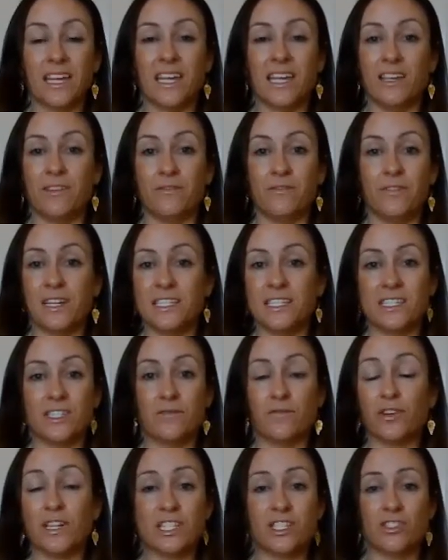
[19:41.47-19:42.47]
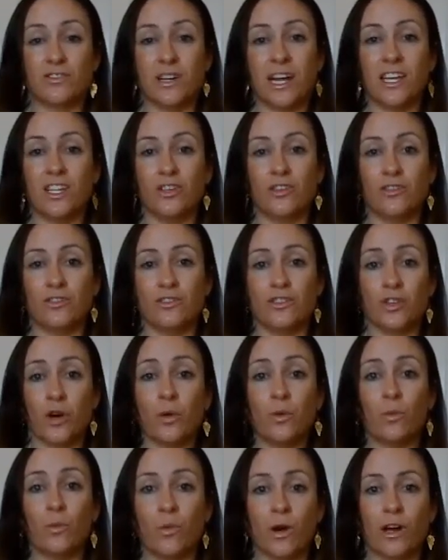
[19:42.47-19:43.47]
If it's frustrating you,
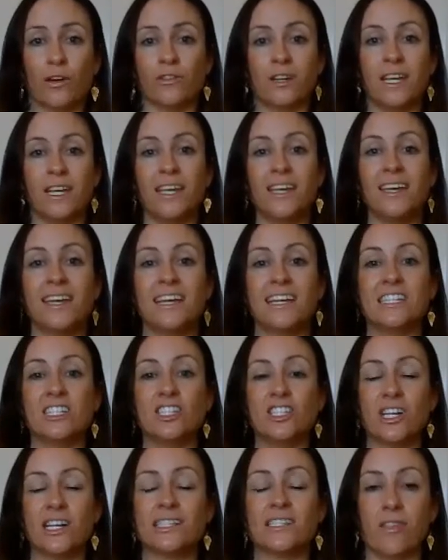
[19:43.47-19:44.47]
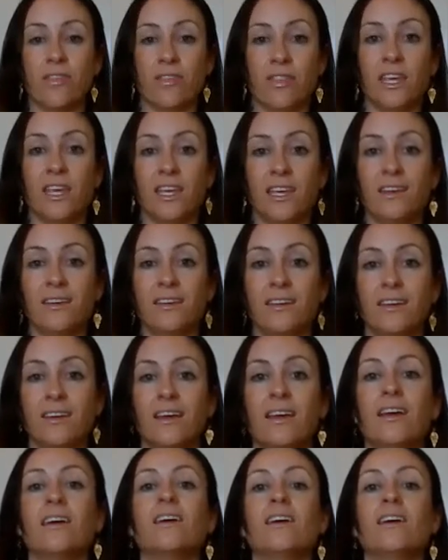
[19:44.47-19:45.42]
don't worry. Just think,